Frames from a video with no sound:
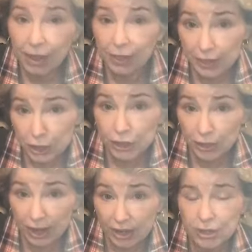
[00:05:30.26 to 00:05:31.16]
This year,
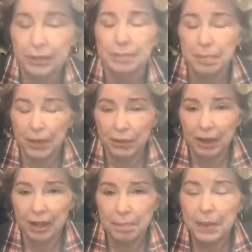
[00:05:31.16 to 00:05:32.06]
actually.
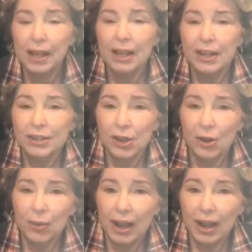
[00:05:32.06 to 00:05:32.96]
Okay?
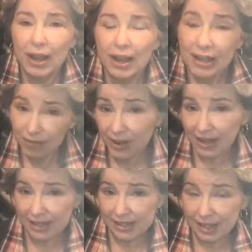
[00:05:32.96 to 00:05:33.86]
So,
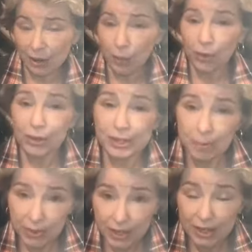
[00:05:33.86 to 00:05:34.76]
events. Were there some
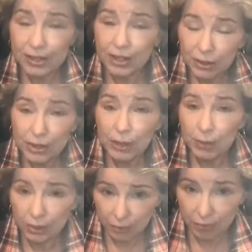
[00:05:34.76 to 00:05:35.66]
things that you did
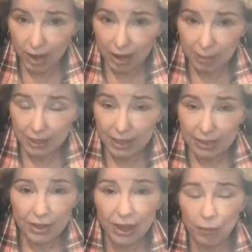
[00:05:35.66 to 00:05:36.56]
with your family
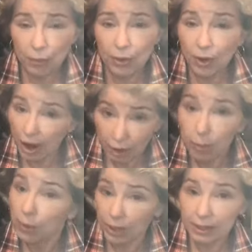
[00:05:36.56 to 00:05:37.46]
that were a home
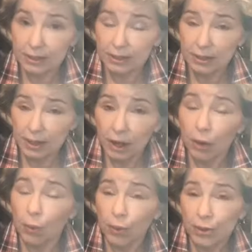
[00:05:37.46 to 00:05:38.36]
run?
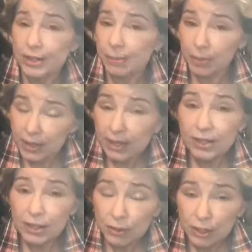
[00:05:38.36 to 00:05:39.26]
Were there some things that
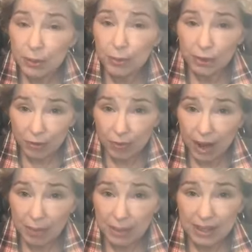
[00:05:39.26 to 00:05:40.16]
you did with your
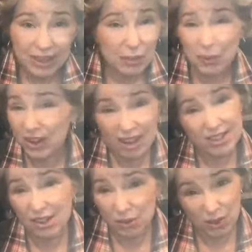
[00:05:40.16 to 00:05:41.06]
family that were not
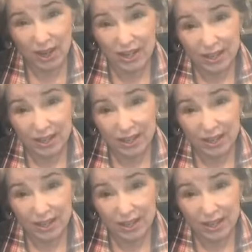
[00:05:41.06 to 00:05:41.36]
so great?